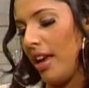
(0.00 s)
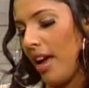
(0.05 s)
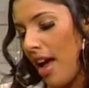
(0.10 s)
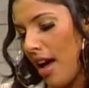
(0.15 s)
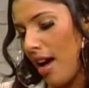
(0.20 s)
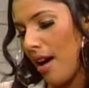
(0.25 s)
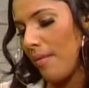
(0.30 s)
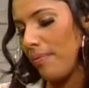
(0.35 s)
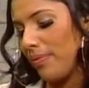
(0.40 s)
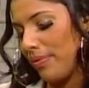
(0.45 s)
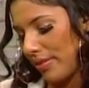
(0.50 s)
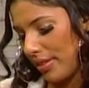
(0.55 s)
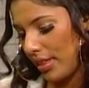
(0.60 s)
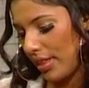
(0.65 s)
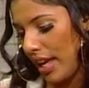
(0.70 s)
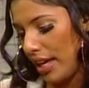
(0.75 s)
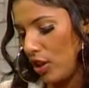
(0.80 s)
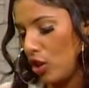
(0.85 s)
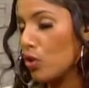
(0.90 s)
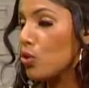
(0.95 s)
Um,
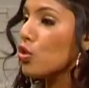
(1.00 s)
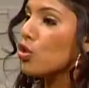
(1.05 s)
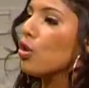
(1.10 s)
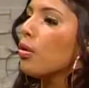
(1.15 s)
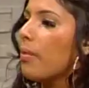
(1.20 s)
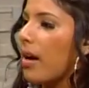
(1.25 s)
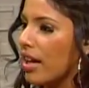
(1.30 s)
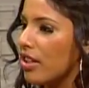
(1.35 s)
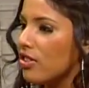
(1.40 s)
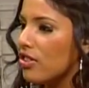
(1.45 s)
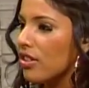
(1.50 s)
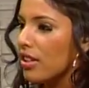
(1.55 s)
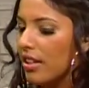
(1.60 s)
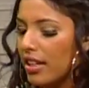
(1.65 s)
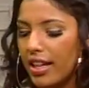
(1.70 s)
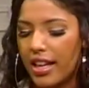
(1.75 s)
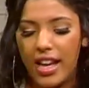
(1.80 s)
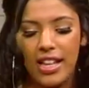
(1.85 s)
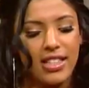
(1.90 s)
thank you so much. No problem.